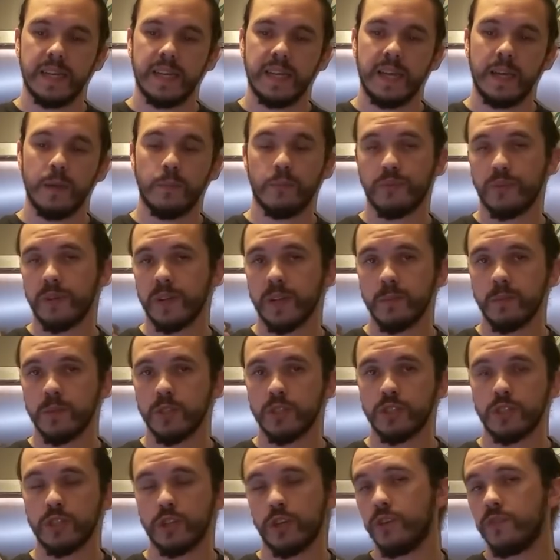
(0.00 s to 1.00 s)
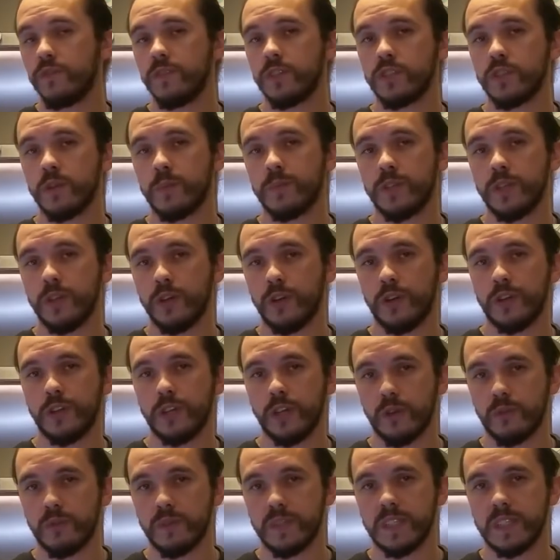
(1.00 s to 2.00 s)
it pretty much covers up the
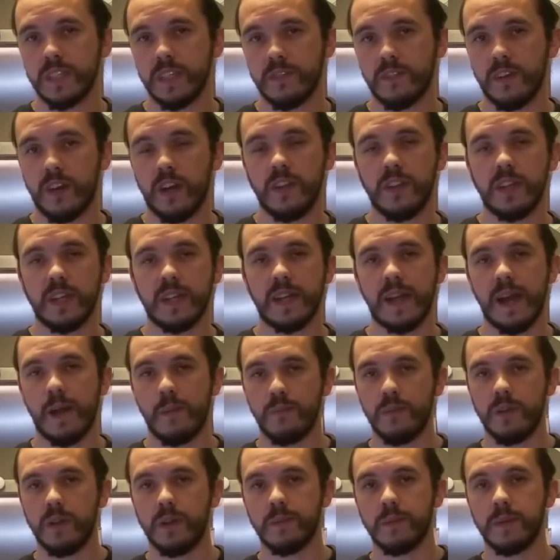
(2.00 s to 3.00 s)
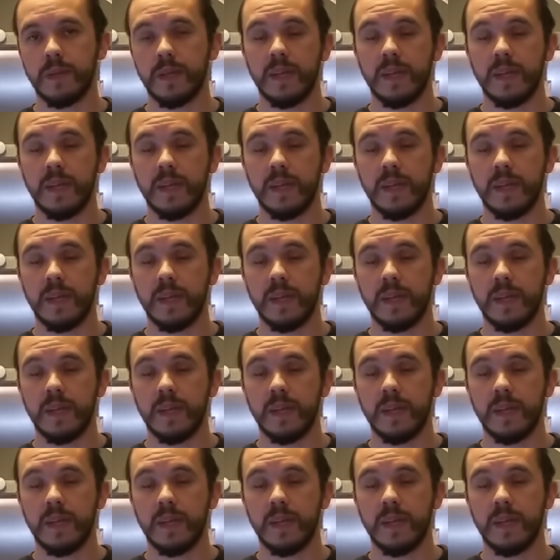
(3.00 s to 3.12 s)
audio receiver on the camera.